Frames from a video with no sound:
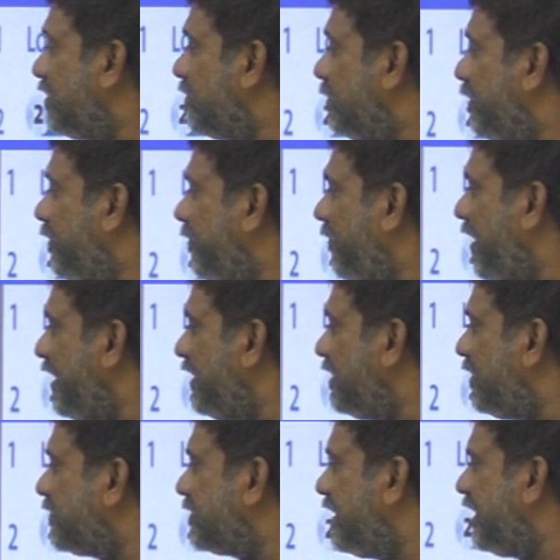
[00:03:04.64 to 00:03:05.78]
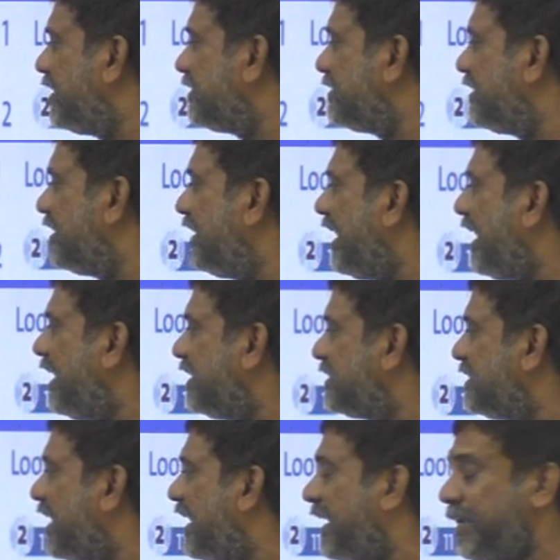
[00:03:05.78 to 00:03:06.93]
Could you find out here the
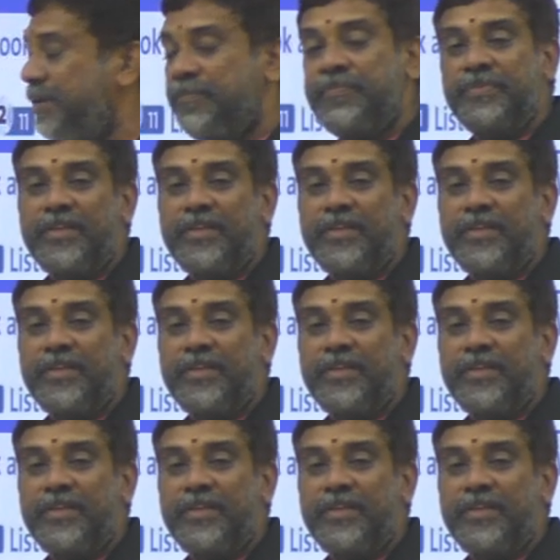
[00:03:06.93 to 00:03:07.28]
necktie?